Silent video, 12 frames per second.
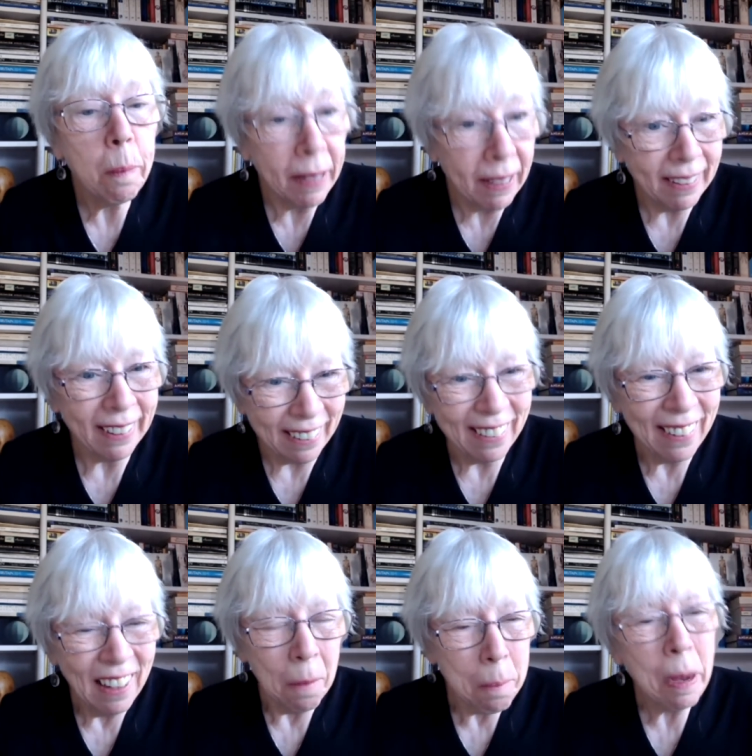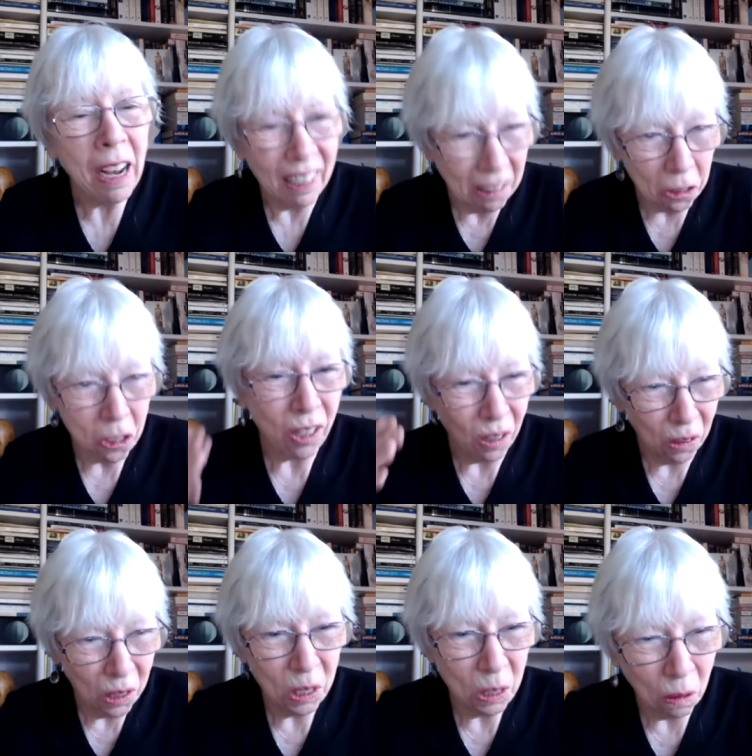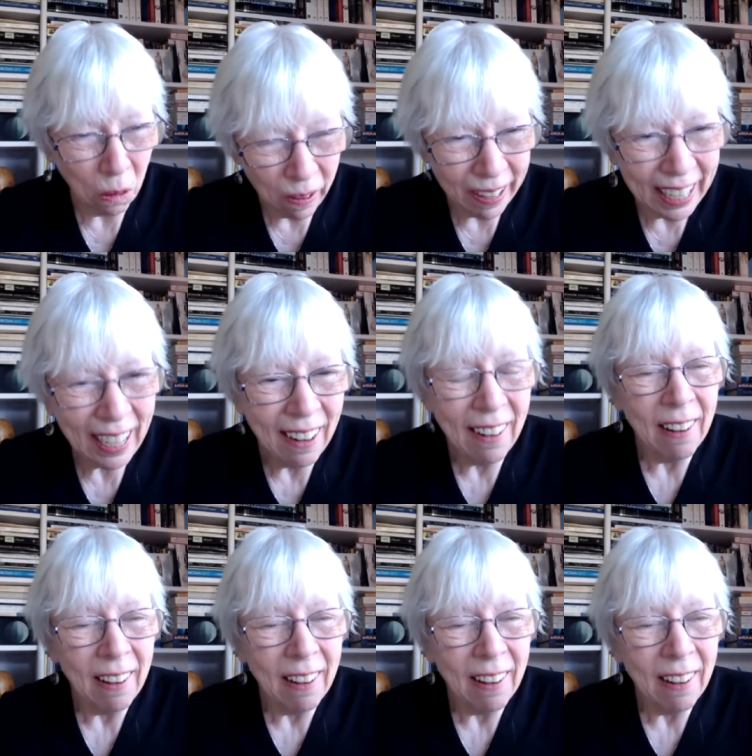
billion biological story,